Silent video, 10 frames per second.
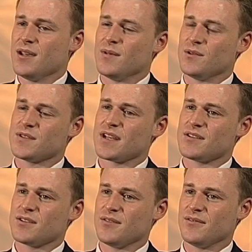It also
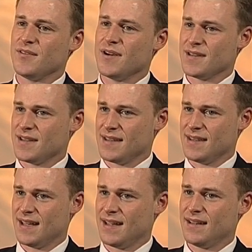goes a lot further than
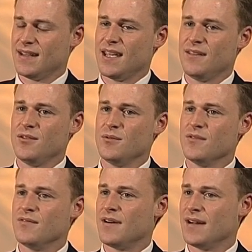that. If you
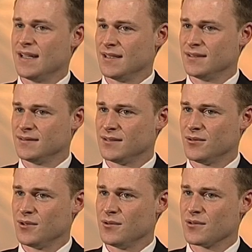were very ill
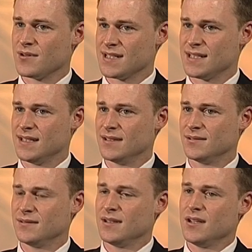or you were critically
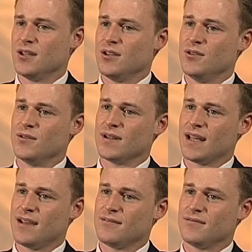ill, you could
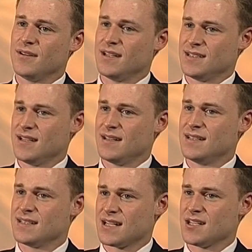have an attorney
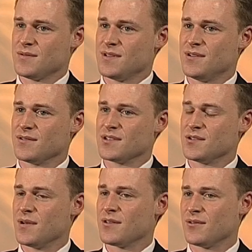discuss with the
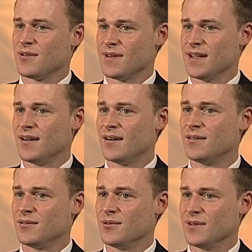doctors whether or not they
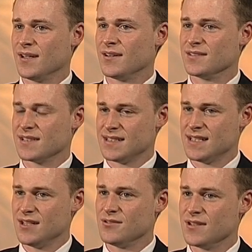are or they aren't to
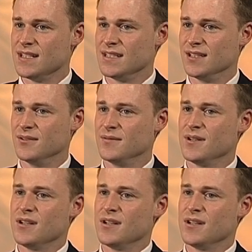continue treating you.